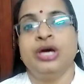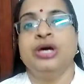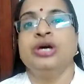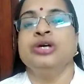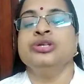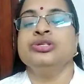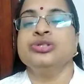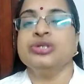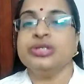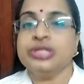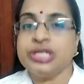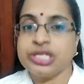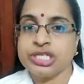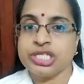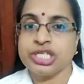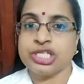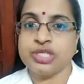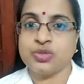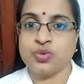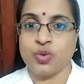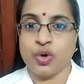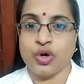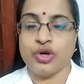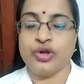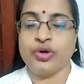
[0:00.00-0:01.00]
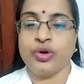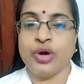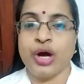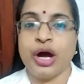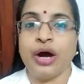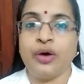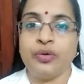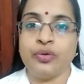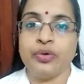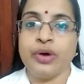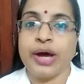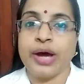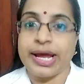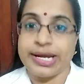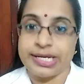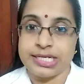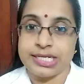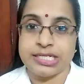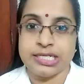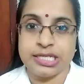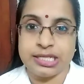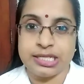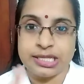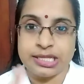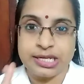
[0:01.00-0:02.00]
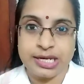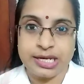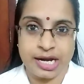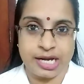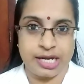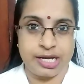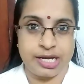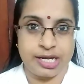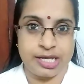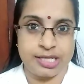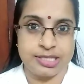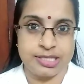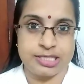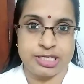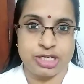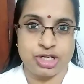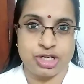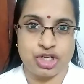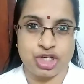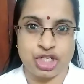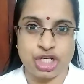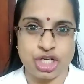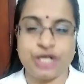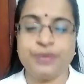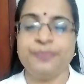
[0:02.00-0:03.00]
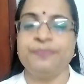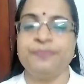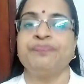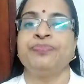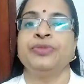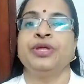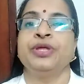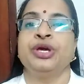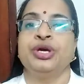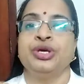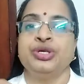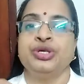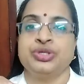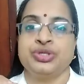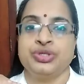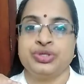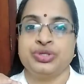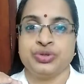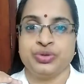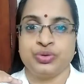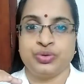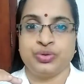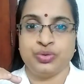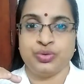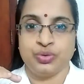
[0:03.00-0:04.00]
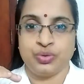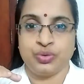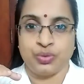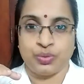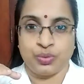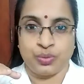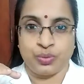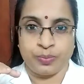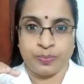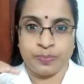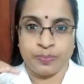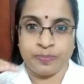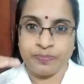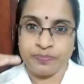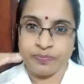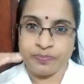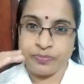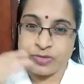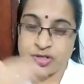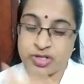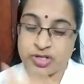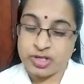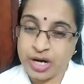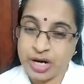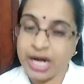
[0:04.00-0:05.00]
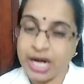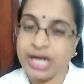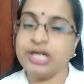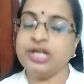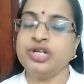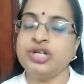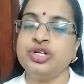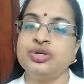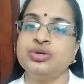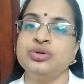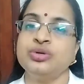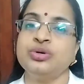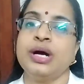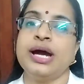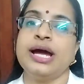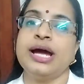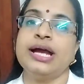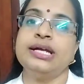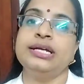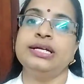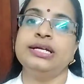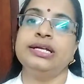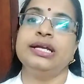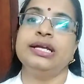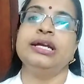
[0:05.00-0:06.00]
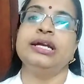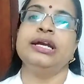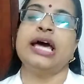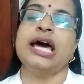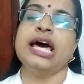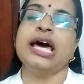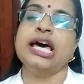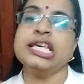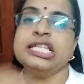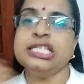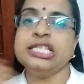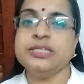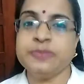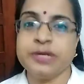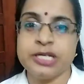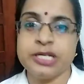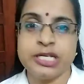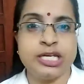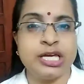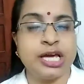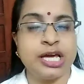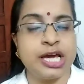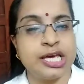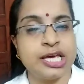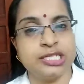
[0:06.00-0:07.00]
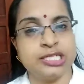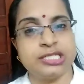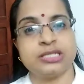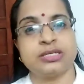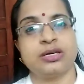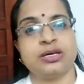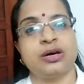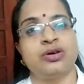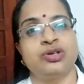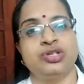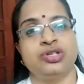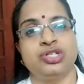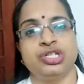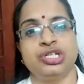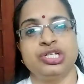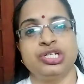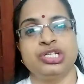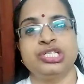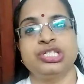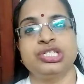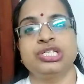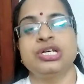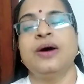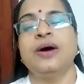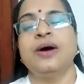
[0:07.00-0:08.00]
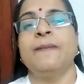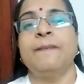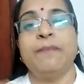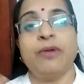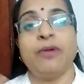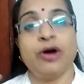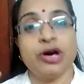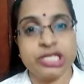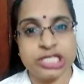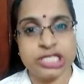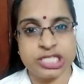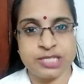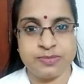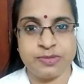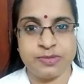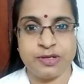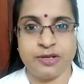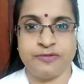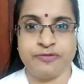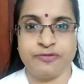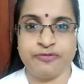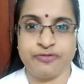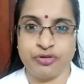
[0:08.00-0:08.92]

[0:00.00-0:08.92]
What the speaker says: So this is what you have to attend in the writing session. So try to attend as many as questions possible